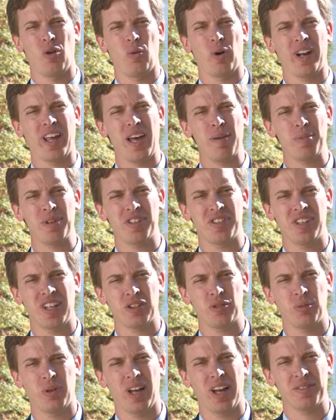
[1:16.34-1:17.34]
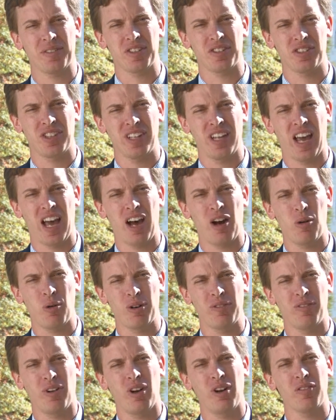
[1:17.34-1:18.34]
What happens next, we'll have to see how
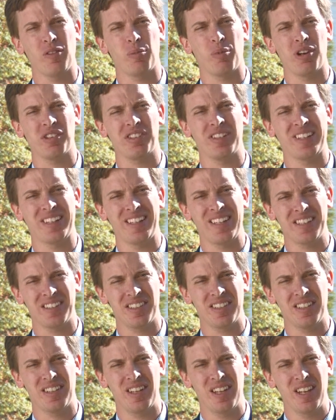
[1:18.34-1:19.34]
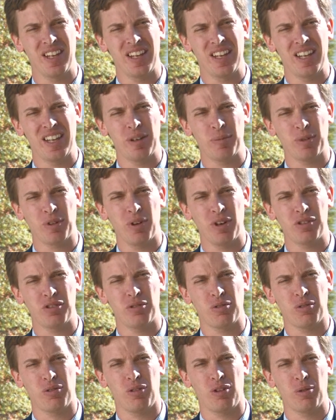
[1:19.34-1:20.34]
involved the president gets in
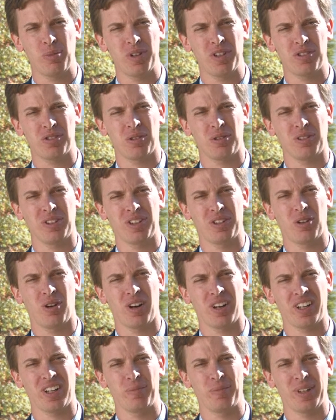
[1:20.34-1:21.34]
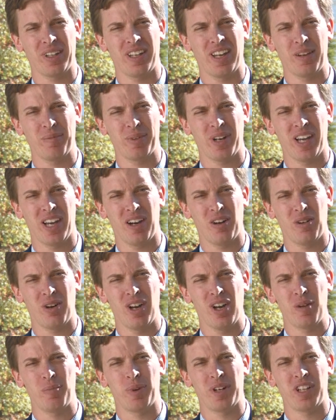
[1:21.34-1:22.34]
immigration reform. He's certainly talking a big game now,
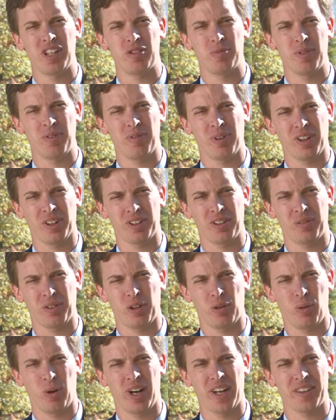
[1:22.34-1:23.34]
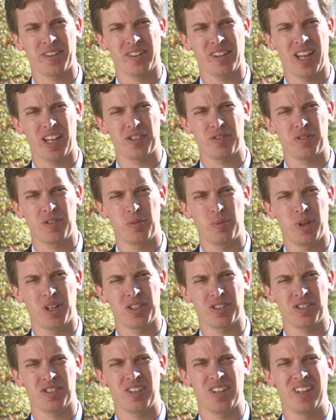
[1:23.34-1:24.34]
but he's been relatively quiet the last few
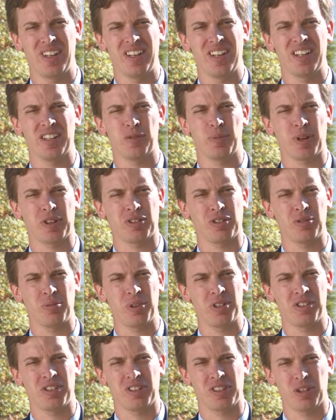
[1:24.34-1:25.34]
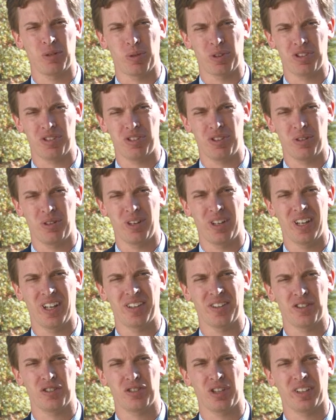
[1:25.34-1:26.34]
months, especially recently with Syria
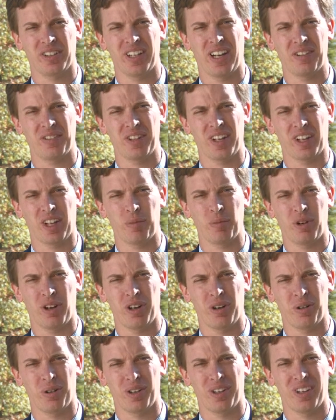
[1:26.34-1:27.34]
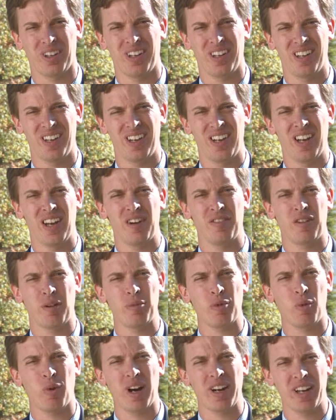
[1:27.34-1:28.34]
and the shutdown taking priority.
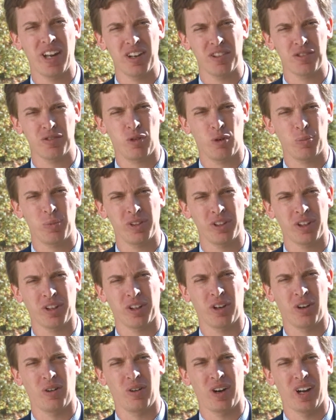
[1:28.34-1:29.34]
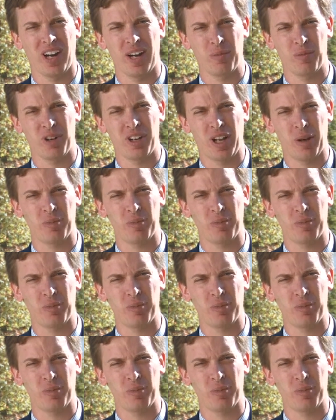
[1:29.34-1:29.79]
From the White House, for Politico, I'm Reid